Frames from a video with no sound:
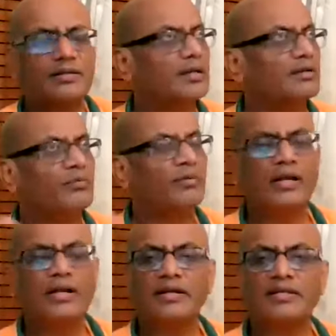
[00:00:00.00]
the
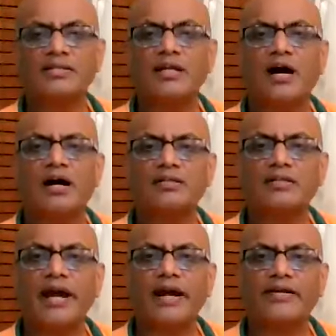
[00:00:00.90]
wilderness starts
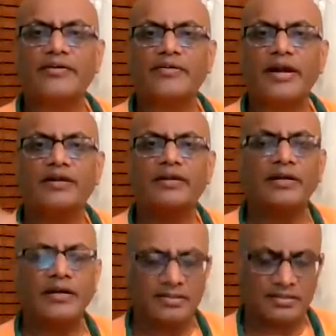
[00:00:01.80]

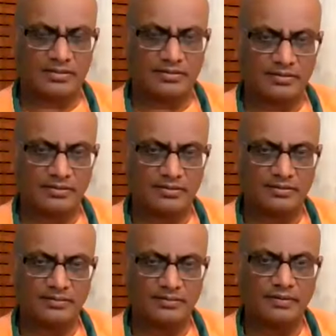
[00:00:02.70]
attracting us.
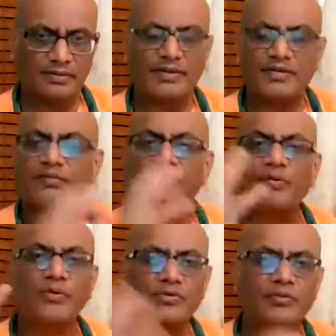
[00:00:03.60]
Its
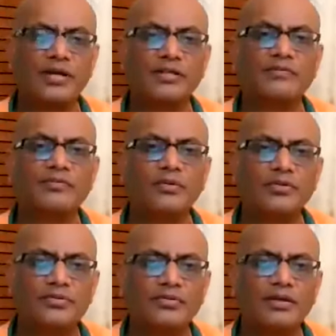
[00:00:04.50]
fruits. What are the
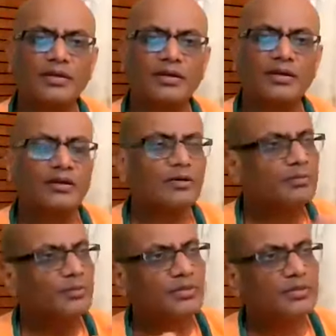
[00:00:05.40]
fruits?
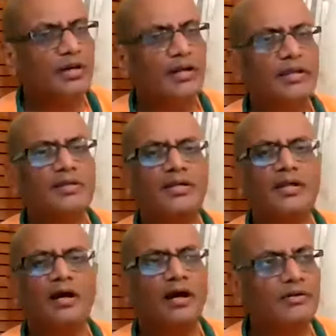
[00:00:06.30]

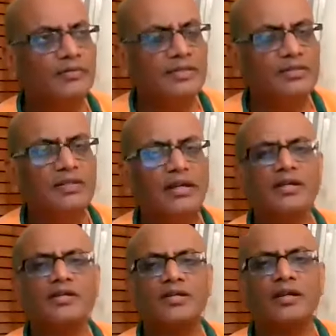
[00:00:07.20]
Putraishana,
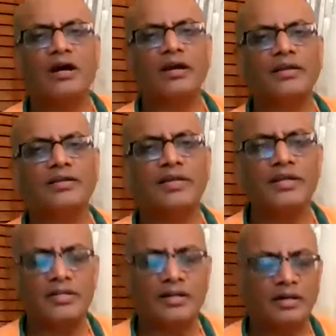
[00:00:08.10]
Vittaishana,
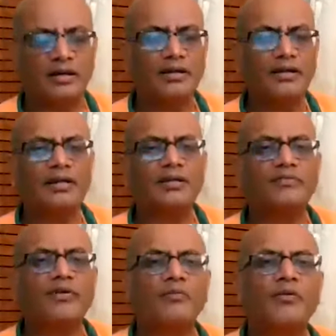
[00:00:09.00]
Yashaishana, in the
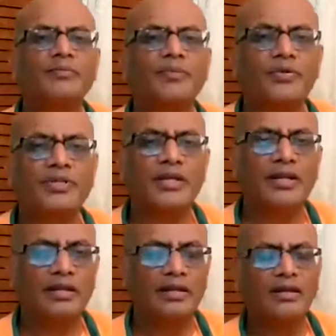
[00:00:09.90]
form of
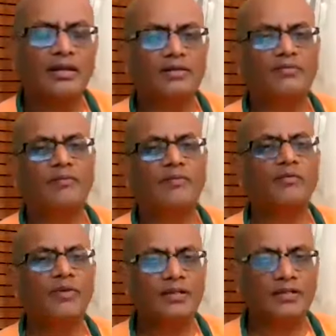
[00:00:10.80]
progeny, in the form
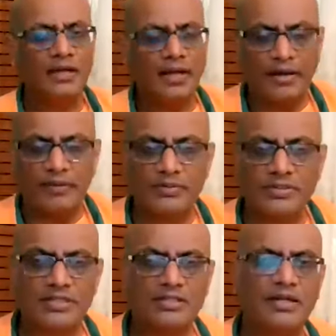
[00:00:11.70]
of wealth. I want
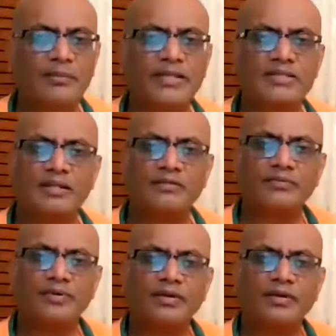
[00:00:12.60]
to sustain myself.